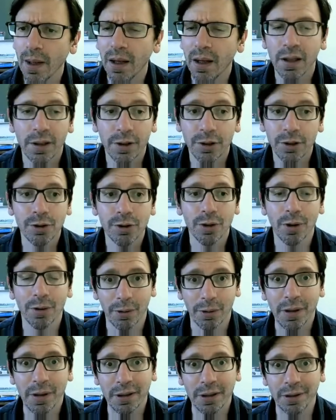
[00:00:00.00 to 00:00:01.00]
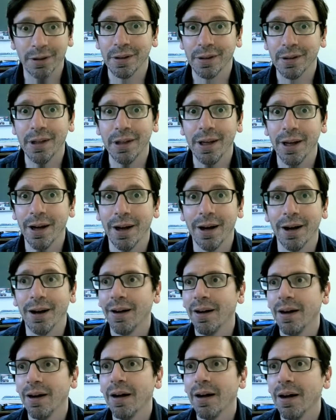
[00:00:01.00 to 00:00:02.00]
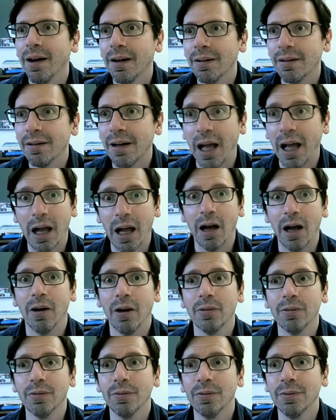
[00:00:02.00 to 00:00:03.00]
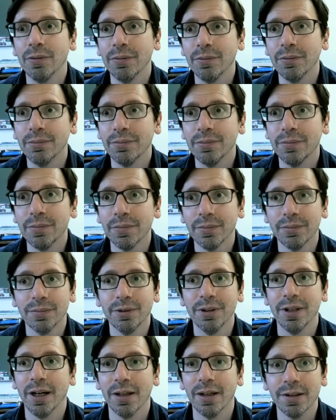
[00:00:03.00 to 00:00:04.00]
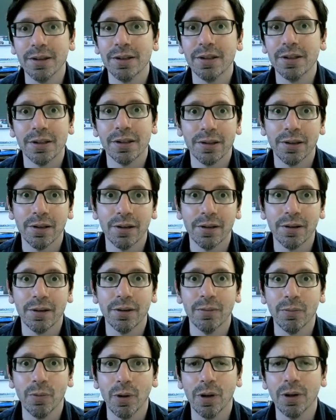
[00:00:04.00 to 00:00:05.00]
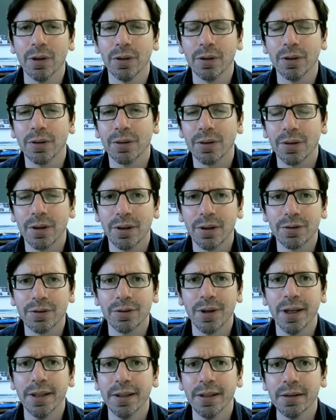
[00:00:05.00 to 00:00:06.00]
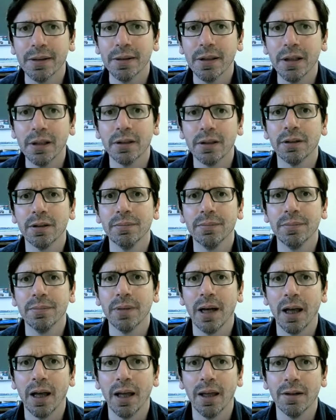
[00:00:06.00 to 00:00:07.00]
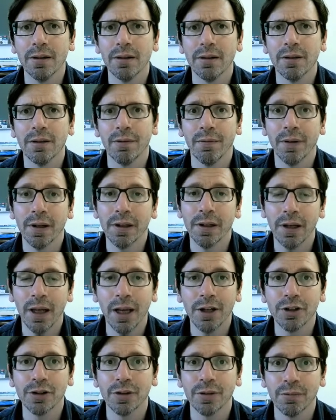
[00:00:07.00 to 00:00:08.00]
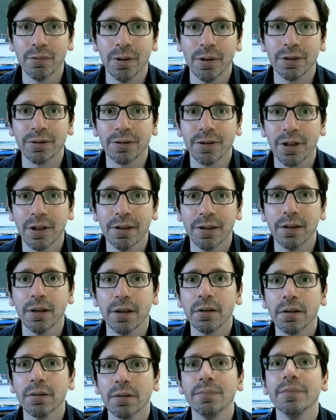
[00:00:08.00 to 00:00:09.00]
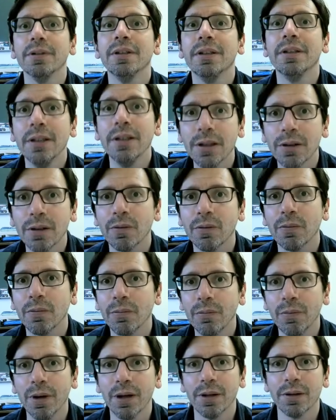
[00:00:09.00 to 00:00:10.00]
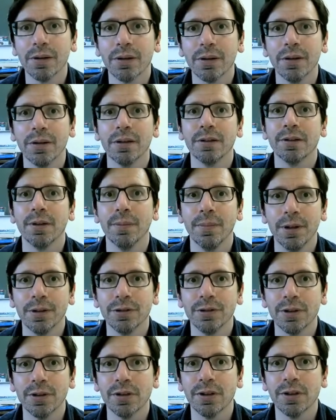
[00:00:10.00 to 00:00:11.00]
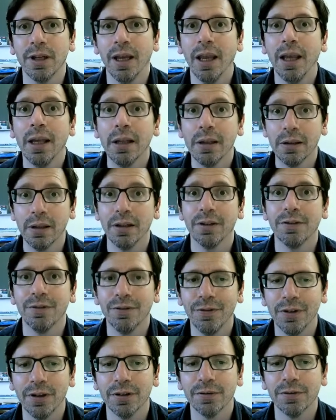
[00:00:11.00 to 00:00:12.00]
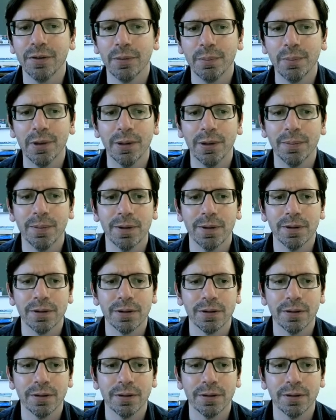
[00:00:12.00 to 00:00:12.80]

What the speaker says: So the question is here, how does the world trading system and the regulation of the world trading system deal with this emergency? Is it fit for purpose?